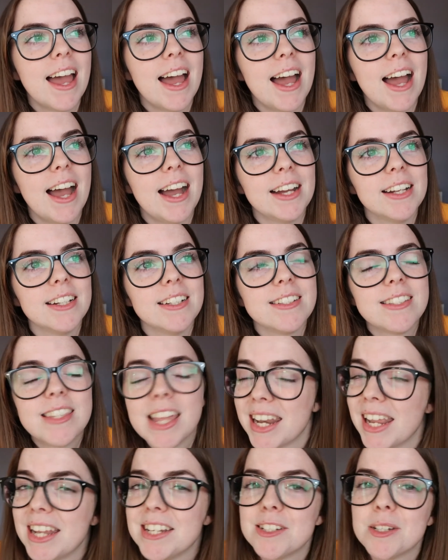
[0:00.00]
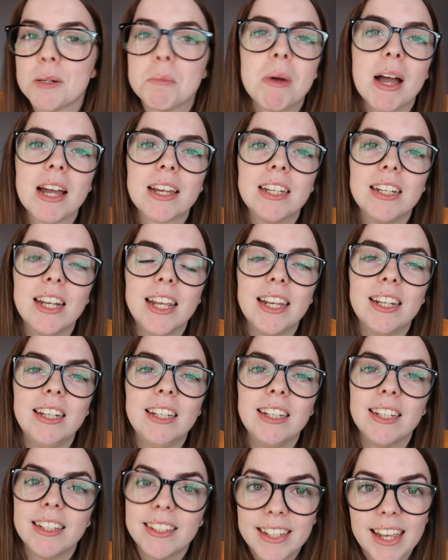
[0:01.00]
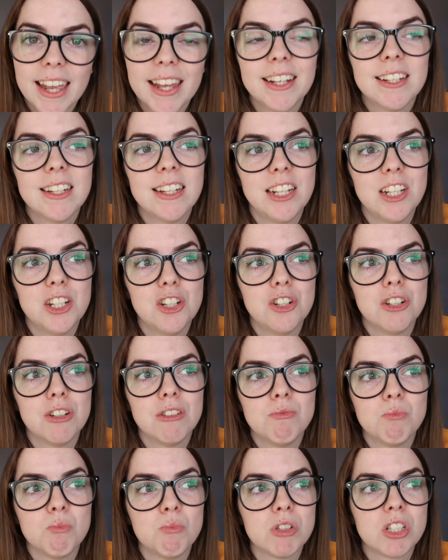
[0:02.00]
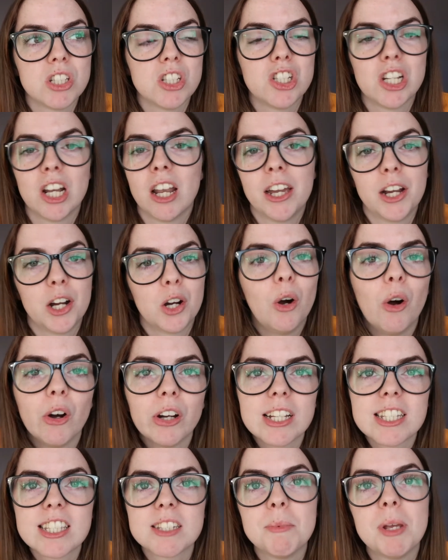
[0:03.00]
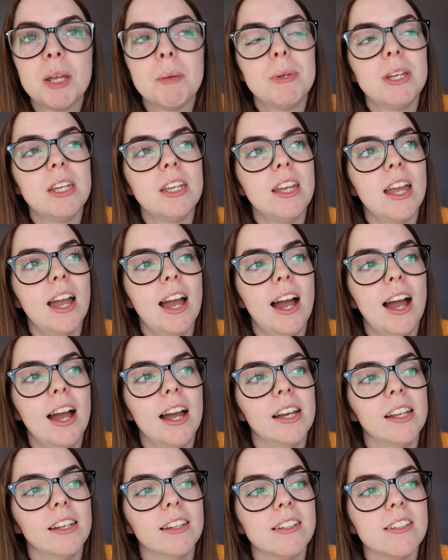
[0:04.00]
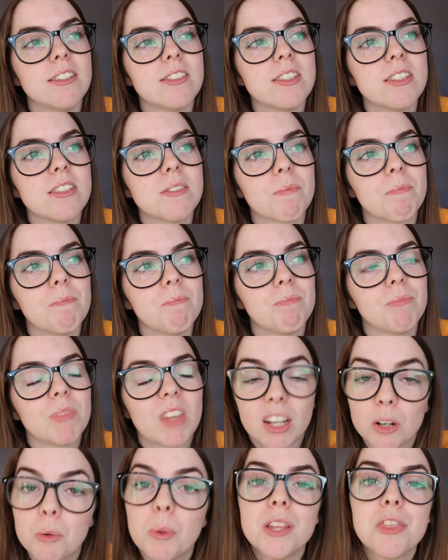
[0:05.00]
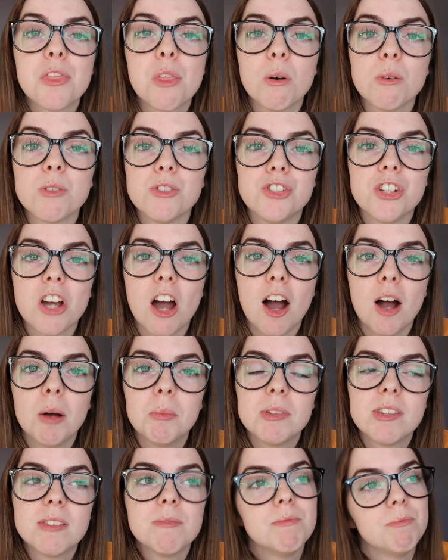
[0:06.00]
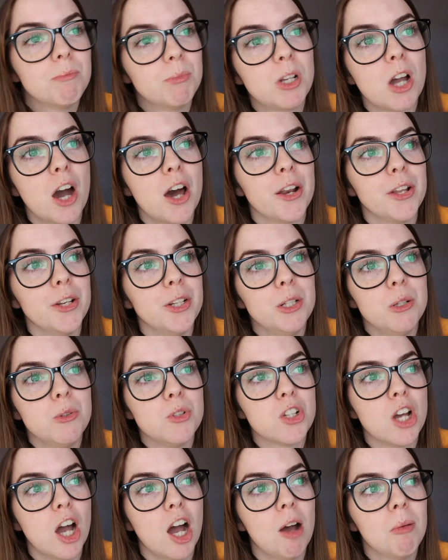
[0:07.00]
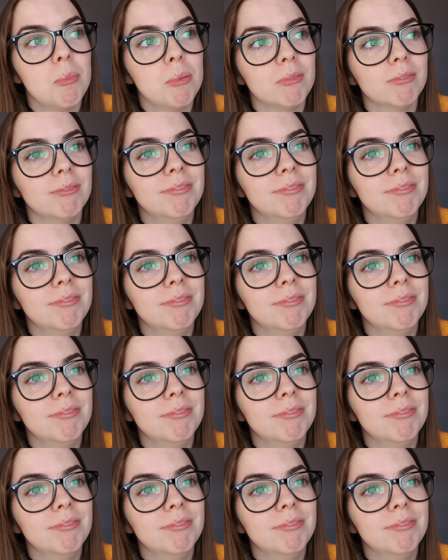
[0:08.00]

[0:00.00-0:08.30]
And then ended up back in A&E again in, was it July or August maybe? And quit those jobs, got a new job,